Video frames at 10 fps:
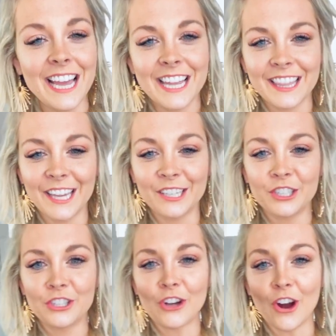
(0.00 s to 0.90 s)
They
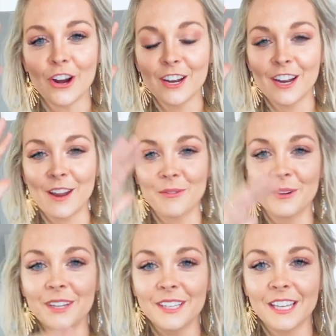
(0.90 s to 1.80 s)
started a
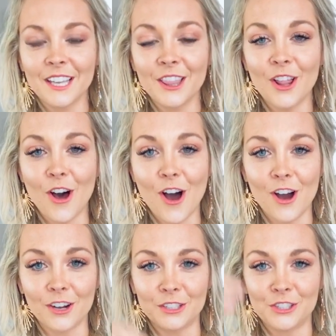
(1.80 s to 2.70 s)
really
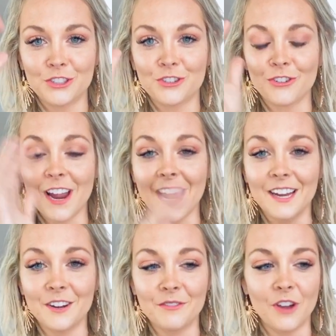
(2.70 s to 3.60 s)
long strand
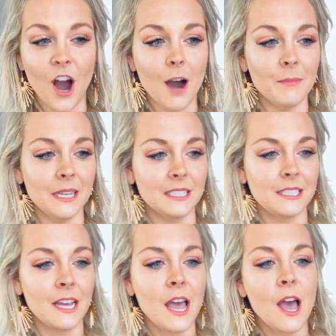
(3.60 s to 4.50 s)
of comments
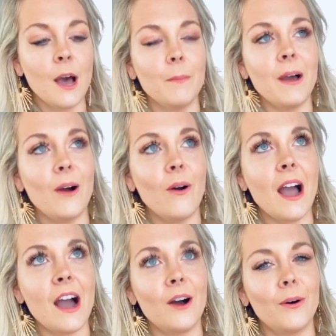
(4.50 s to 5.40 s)
about
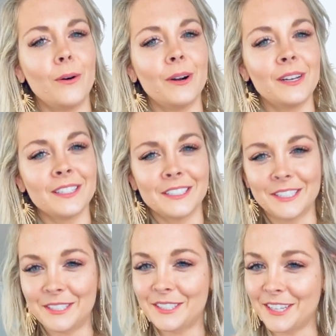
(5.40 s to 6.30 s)
how
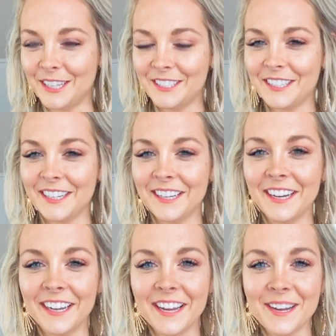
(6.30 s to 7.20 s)
disgusting I
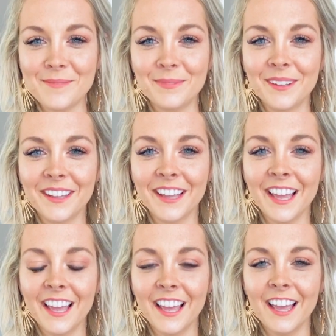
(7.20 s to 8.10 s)
am.
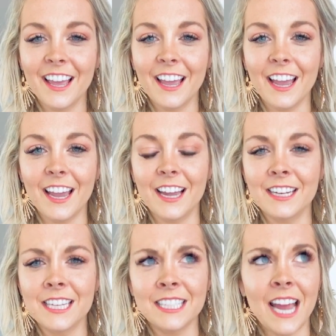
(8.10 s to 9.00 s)
And
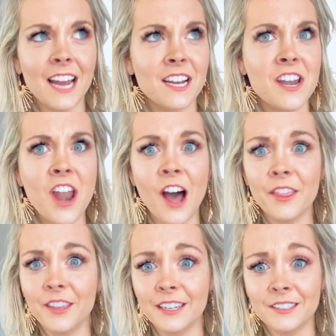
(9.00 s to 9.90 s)
this had
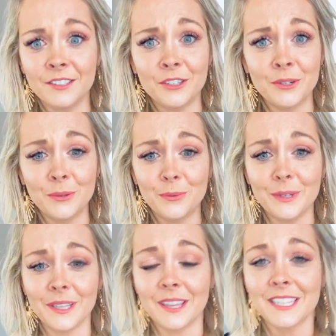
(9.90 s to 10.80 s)
nothing to do
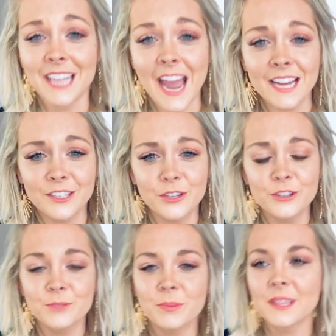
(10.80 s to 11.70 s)
with tattoos,
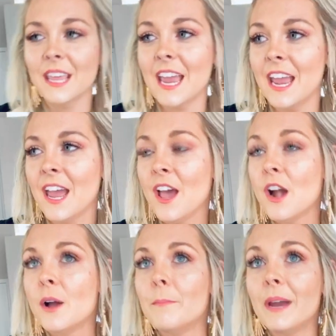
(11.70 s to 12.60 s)
but they
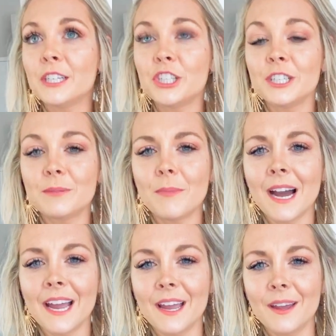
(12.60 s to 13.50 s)
mentioned
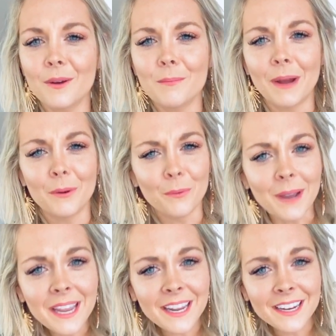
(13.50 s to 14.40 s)
my
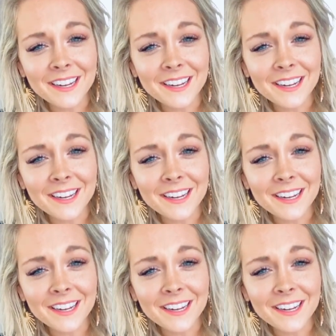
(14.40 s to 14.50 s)
weight